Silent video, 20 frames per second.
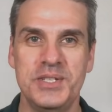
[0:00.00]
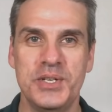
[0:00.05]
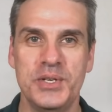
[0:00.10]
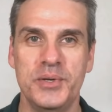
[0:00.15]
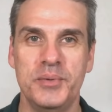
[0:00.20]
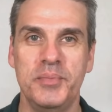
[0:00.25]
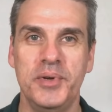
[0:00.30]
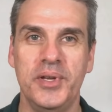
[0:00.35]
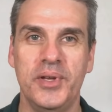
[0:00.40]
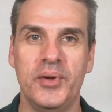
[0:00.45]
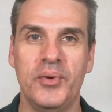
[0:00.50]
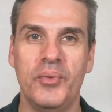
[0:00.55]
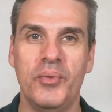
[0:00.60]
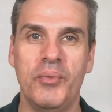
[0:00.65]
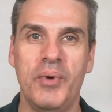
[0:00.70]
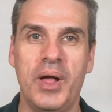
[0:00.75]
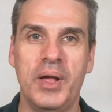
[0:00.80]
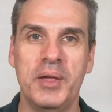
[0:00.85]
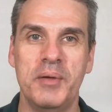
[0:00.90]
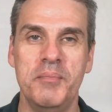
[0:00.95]
Tube,
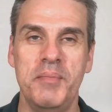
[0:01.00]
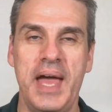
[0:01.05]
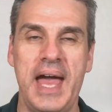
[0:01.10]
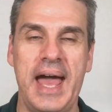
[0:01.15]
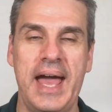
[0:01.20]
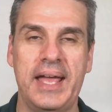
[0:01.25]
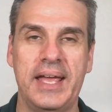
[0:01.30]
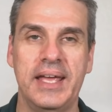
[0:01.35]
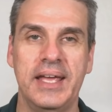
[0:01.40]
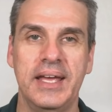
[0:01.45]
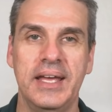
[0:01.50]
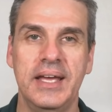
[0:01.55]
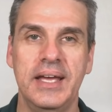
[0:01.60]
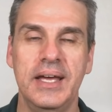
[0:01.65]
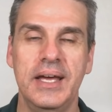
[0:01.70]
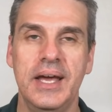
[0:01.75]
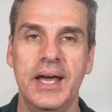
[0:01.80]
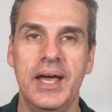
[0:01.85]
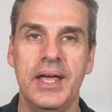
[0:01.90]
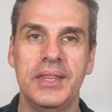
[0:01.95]
welcome back.
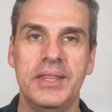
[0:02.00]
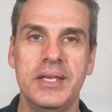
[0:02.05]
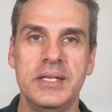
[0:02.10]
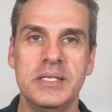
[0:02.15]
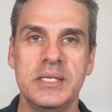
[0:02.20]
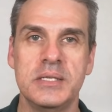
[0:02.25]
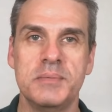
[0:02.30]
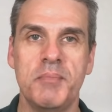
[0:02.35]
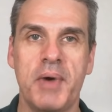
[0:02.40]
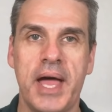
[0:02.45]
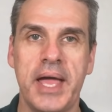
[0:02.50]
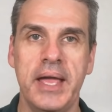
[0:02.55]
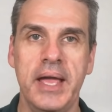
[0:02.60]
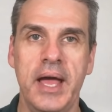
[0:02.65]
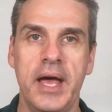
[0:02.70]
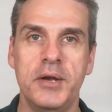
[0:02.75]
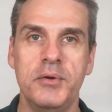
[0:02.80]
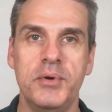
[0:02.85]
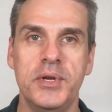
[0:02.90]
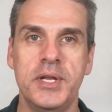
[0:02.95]
This is my
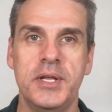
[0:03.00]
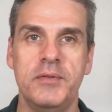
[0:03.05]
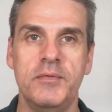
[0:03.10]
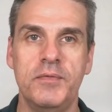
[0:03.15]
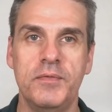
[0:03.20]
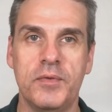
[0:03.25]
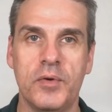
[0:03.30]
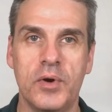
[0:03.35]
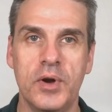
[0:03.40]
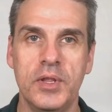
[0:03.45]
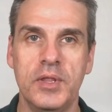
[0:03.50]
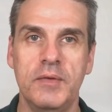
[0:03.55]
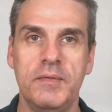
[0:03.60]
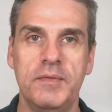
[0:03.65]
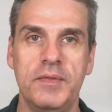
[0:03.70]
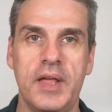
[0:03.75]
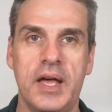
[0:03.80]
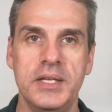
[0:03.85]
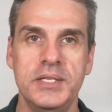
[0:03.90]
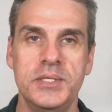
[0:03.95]
104th
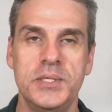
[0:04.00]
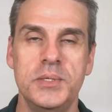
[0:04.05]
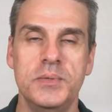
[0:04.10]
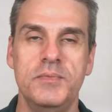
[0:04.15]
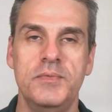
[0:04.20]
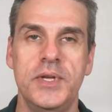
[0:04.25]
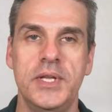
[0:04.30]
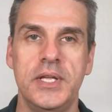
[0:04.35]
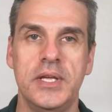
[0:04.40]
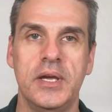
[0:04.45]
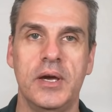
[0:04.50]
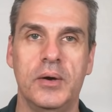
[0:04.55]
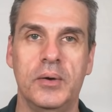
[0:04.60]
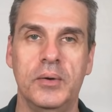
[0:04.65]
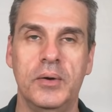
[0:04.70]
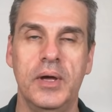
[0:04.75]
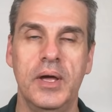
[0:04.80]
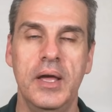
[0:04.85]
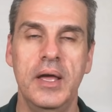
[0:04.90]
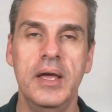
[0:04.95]
Floss Tube video,
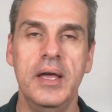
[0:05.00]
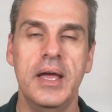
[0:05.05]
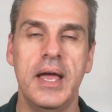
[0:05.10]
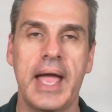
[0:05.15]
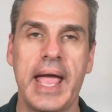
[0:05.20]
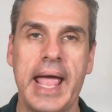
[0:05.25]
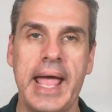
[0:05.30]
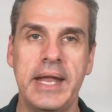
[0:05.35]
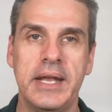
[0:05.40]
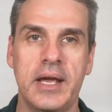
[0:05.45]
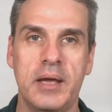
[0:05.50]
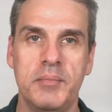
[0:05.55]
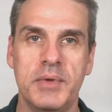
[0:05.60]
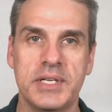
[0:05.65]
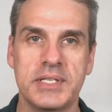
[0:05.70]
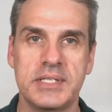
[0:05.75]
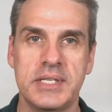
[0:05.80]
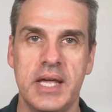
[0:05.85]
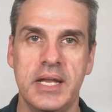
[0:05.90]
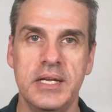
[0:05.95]
and I'm
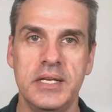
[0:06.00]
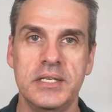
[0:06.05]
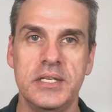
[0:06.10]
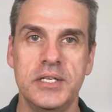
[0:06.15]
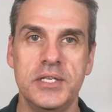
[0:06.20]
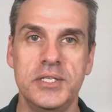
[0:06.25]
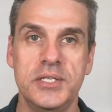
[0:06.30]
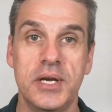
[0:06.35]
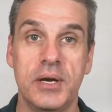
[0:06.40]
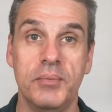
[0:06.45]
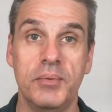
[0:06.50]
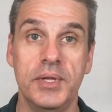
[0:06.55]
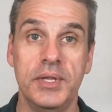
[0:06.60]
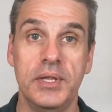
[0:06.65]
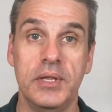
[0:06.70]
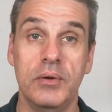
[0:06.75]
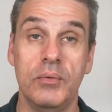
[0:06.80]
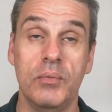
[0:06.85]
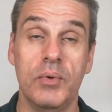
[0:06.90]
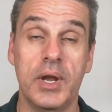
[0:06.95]
excited to share with
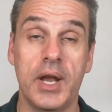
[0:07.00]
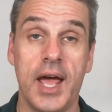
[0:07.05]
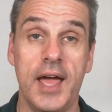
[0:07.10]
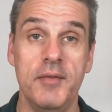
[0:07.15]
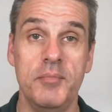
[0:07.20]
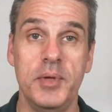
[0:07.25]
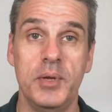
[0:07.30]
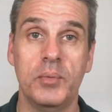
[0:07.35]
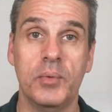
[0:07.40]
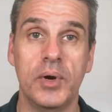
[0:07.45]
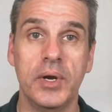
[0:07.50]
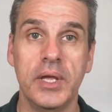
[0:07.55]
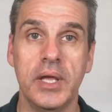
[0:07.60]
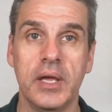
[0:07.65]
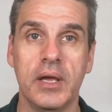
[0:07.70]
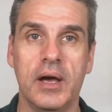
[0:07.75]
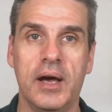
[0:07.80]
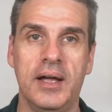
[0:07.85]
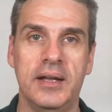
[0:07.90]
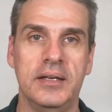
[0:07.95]
you what I have been
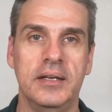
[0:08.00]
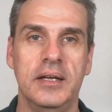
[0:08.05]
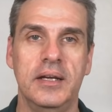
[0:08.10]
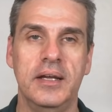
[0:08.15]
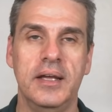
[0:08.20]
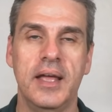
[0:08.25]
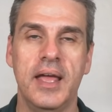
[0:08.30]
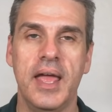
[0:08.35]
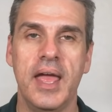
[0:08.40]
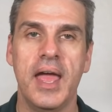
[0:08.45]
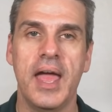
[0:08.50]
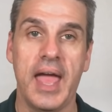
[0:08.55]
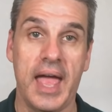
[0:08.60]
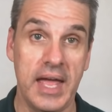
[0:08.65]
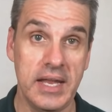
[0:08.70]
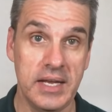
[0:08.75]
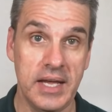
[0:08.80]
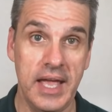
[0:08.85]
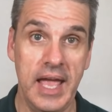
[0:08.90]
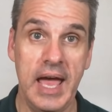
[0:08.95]
working on.
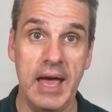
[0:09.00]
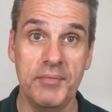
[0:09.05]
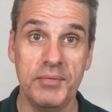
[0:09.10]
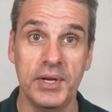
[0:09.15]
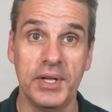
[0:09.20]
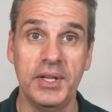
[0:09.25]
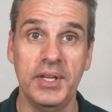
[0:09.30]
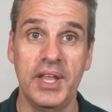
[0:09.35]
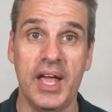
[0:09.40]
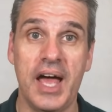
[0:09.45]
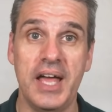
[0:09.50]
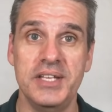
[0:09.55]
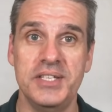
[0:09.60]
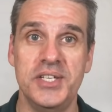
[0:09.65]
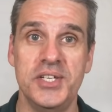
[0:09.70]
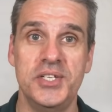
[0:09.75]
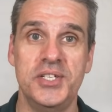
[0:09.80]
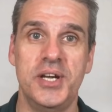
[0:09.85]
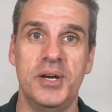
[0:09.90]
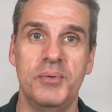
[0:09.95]
And I have a lot to
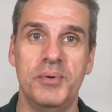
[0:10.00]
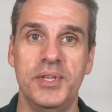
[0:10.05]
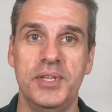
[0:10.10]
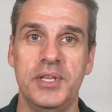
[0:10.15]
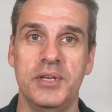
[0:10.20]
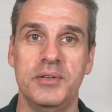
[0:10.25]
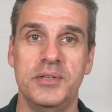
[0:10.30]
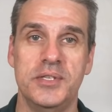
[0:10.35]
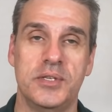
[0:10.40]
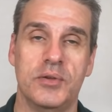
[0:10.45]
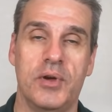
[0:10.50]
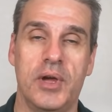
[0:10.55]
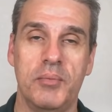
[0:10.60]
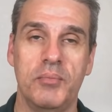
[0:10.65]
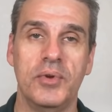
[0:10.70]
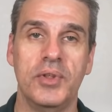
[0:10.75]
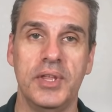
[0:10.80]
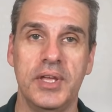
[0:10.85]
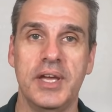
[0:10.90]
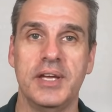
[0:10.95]
share with you, so I'm
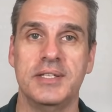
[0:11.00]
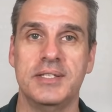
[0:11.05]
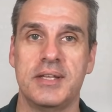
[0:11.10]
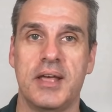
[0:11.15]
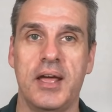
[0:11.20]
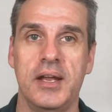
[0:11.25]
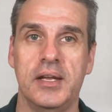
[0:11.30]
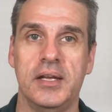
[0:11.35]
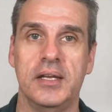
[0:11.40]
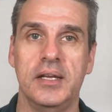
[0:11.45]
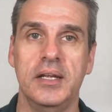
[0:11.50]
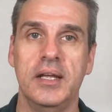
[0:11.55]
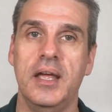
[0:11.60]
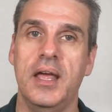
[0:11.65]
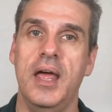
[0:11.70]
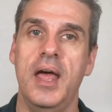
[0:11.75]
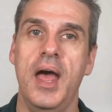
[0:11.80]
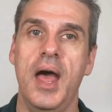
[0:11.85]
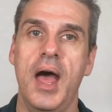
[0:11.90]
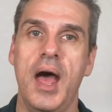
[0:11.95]
really excited.
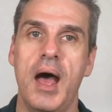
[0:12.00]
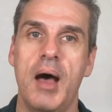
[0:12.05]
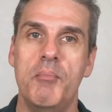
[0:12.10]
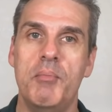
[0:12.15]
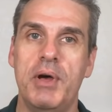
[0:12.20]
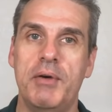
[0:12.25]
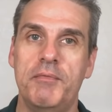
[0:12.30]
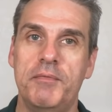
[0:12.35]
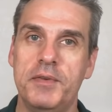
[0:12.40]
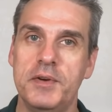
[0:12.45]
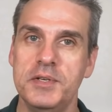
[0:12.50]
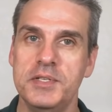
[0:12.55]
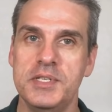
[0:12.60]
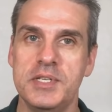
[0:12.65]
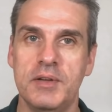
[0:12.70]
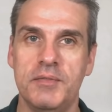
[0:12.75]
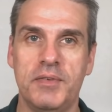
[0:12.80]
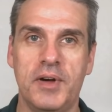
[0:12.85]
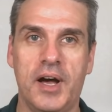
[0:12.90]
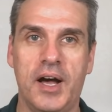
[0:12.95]
But first
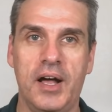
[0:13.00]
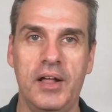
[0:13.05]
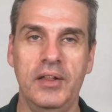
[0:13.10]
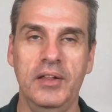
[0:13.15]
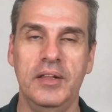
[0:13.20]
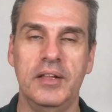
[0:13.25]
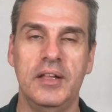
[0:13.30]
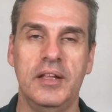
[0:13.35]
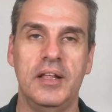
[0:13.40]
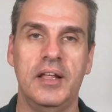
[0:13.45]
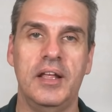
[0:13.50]
of all,